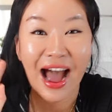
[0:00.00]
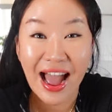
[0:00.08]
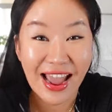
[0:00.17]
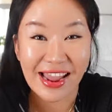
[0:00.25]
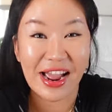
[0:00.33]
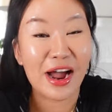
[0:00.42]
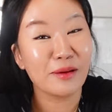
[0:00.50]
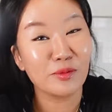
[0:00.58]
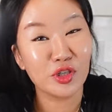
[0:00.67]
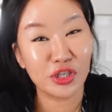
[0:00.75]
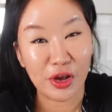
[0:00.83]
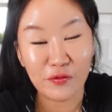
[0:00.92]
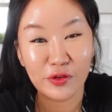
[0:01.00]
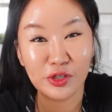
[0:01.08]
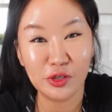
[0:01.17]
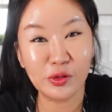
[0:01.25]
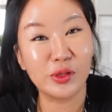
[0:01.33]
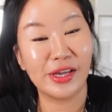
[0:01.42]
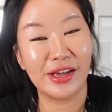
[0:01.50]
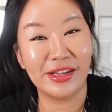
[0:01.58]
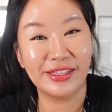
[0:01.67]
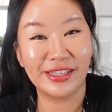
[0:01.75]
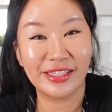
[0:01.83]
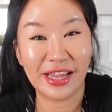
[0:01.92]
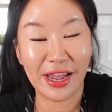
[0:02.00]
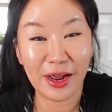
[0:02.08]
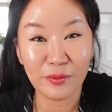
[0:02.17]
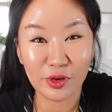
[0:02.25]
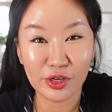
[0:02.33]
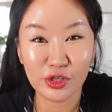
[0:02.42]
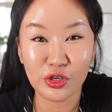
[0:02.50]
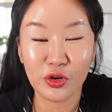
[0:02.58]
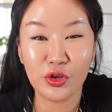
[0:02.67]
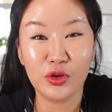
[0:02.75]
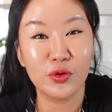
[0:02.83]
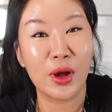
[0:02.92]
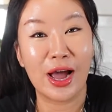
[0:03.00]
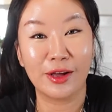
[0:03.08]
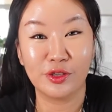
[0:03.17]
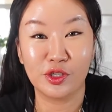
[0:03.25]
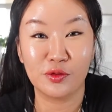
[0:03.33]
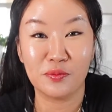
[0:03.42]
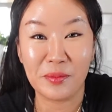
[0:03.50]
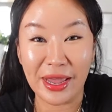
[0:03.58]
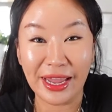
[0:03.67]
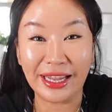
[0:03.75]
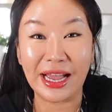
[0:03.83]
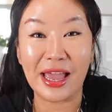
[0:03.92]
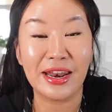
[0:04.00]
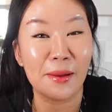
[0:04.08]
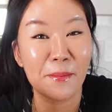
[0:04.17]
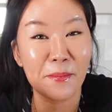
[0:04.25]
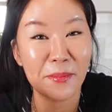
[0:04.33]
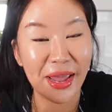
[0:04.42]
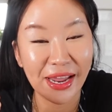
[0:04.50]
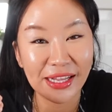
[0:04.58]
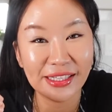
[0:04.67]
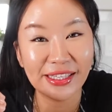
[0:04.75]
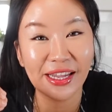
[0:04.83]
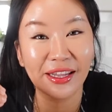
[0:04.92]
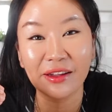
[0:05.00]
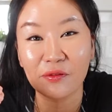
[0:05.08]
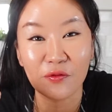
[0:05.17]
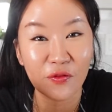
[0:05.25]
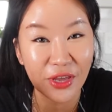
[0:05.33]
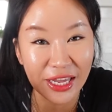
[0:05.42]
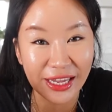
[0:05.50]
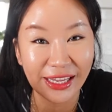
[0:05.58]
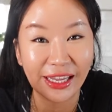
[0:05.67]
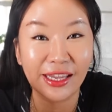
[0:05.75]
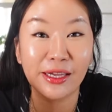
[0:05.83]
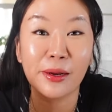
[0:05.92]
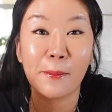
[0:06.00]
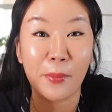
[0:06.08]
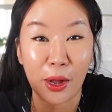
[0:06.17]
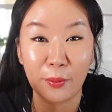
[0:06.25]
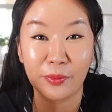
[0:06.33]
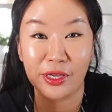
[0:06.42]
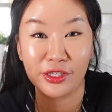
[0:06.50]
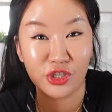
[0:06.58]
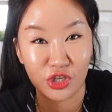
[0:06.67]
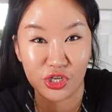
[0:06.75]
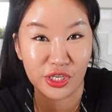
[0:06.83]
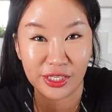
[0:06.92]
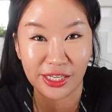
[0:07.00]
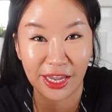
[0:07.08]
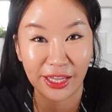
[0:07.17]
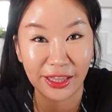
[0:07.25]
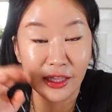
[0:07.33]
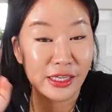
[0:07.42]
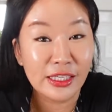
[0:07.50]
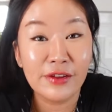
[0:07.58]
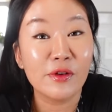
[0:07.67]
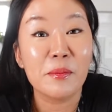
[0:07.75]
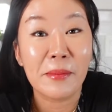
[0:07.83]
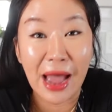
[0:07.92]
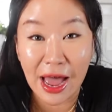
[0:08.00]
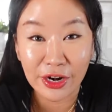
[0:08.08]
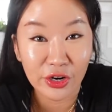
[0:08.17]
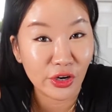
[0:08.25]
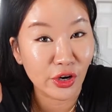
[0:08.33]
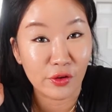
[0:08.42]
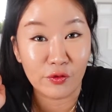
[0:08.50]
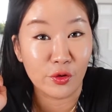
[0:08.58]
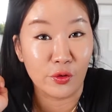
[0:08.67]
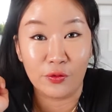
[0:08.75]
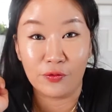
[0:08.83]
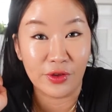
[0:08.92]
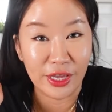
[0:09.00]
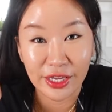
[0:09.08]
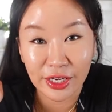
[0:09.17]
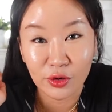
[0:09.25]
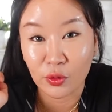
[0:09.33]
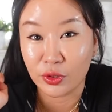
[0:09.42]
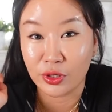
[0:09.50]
Hi, I'm Chef Atulya. Today I'm gonna show you how to make an amazing vegan pumpkin cheesecake. It doesn't even matter if you're vegan or